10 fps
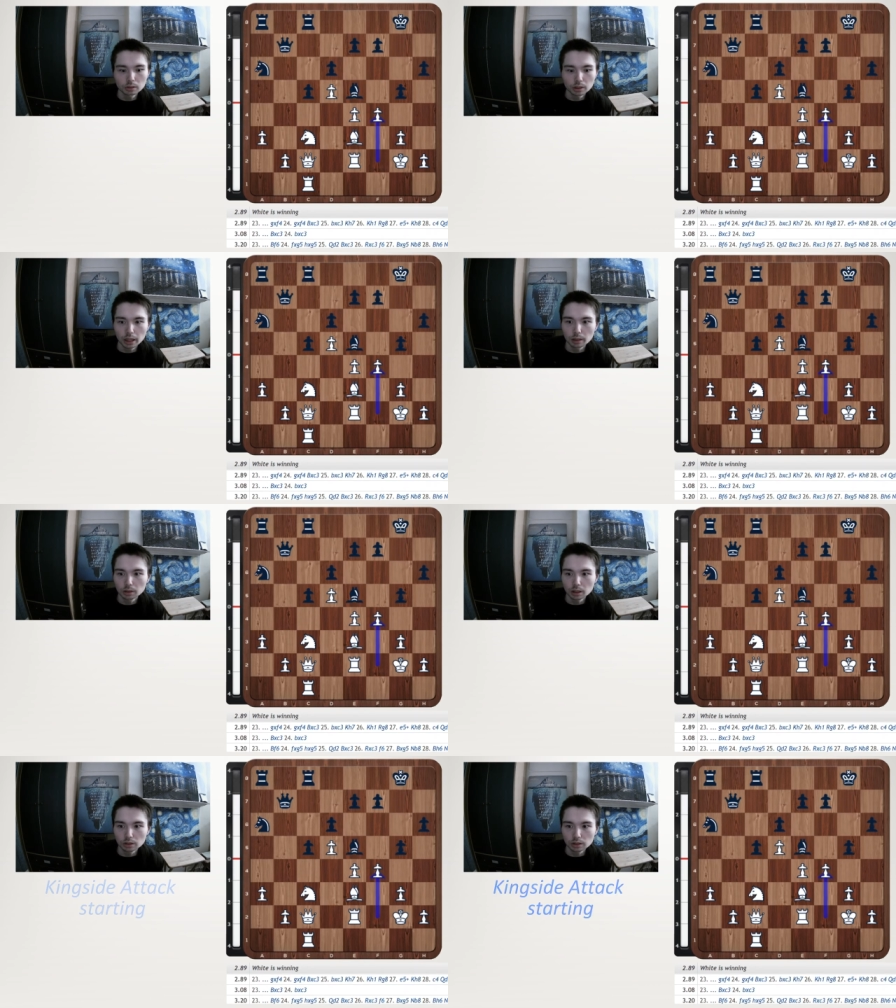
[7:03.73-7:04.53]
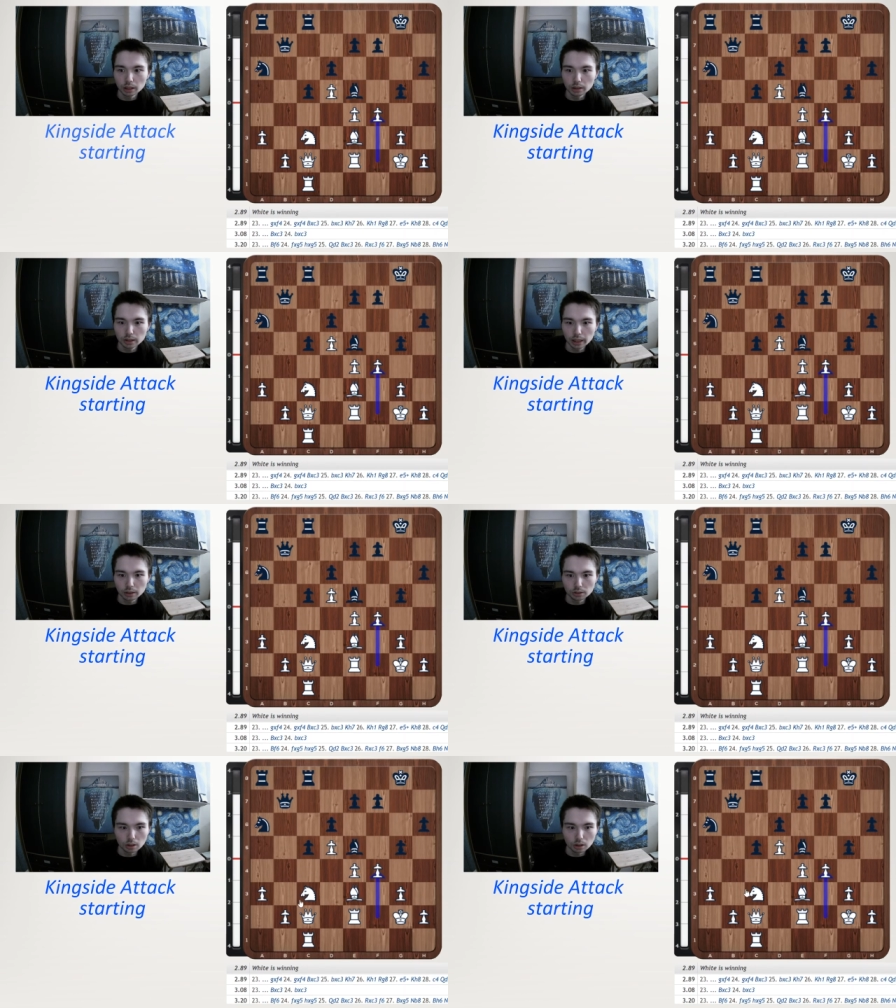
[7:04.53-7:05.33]
Yeah, kingside
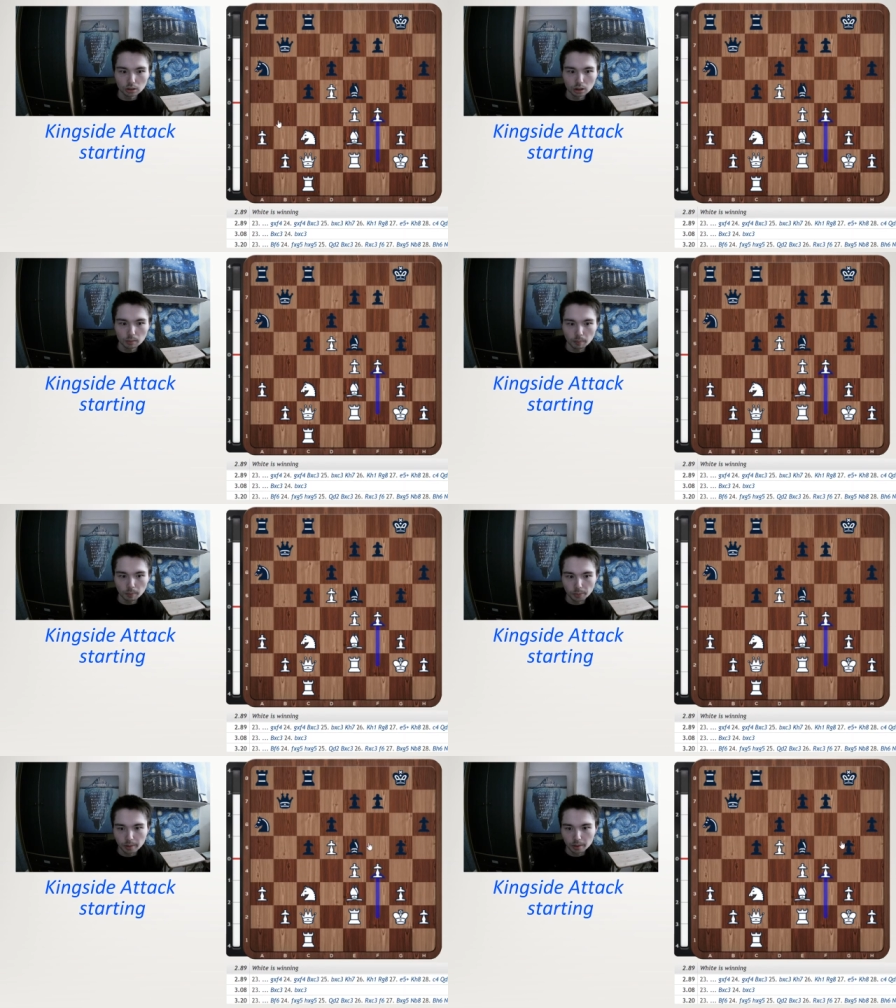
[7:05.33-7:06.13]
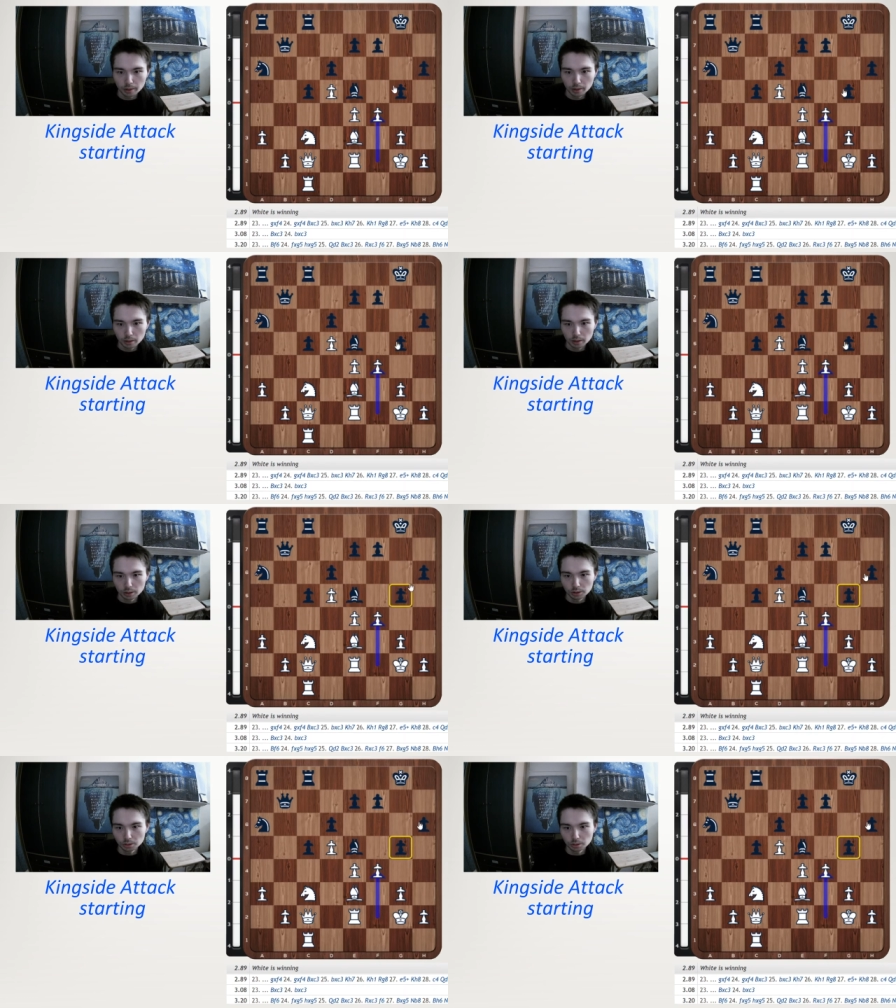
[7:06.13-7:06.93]
attack starting.
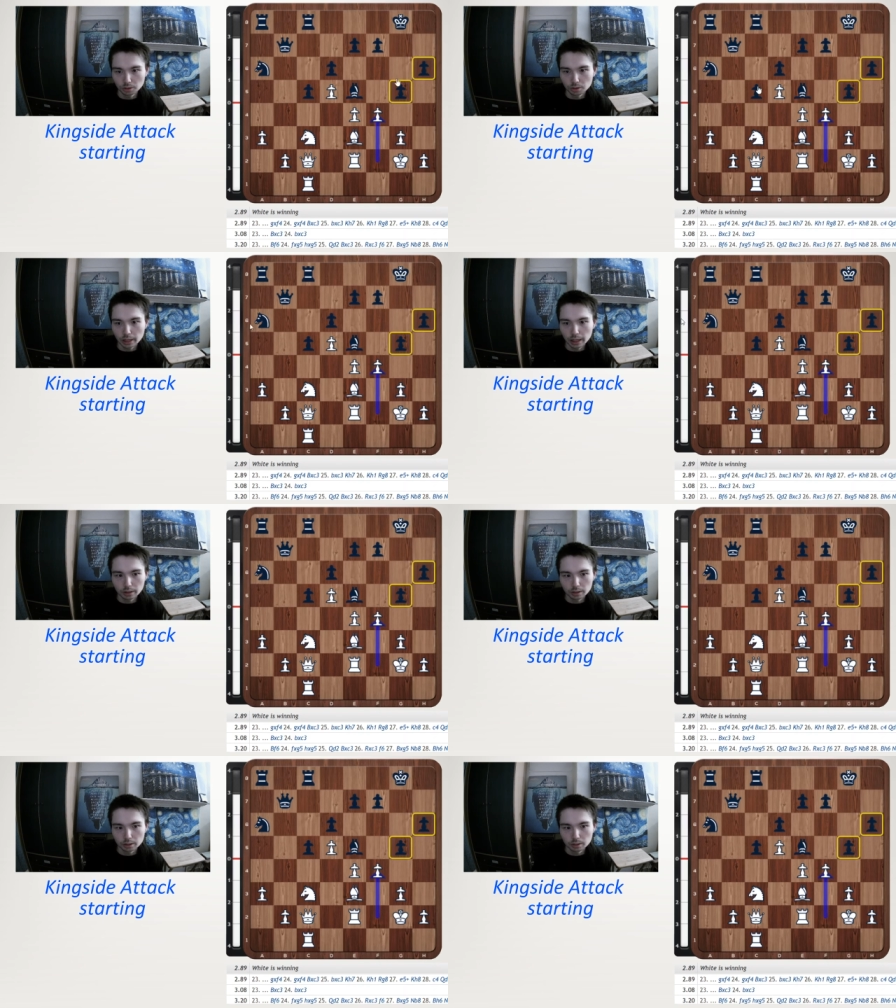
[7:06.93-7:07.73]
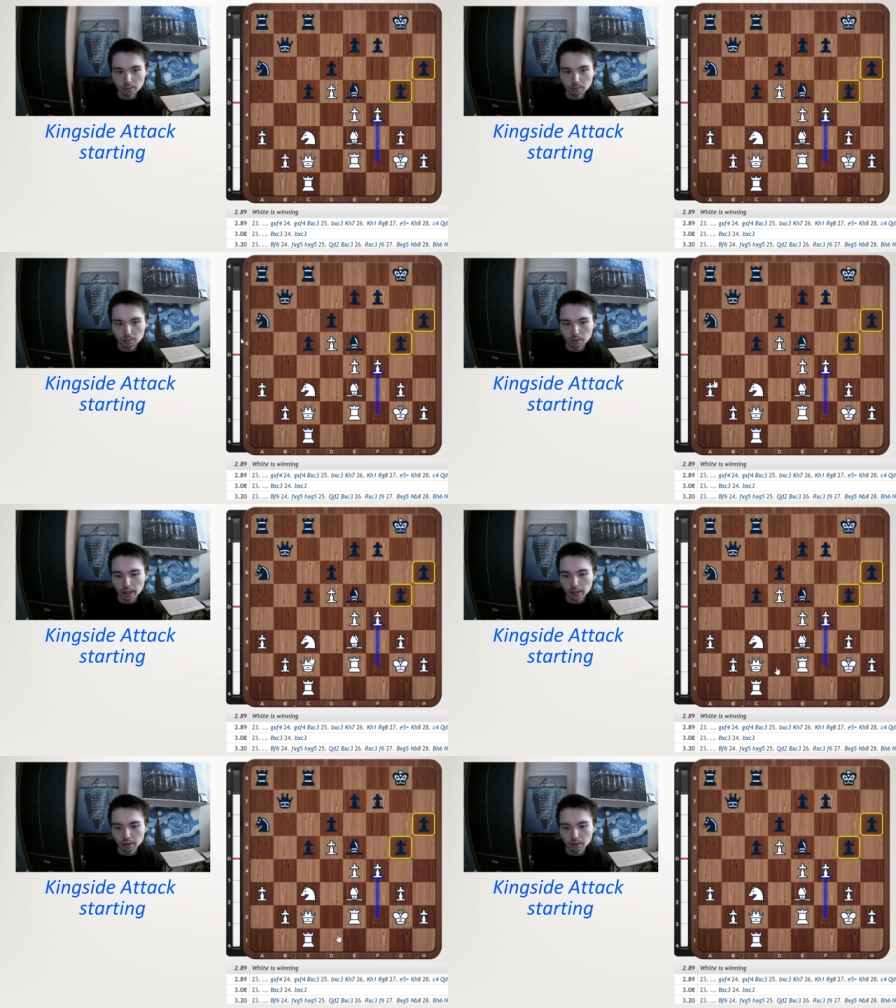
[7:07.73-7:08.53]
So it's good that black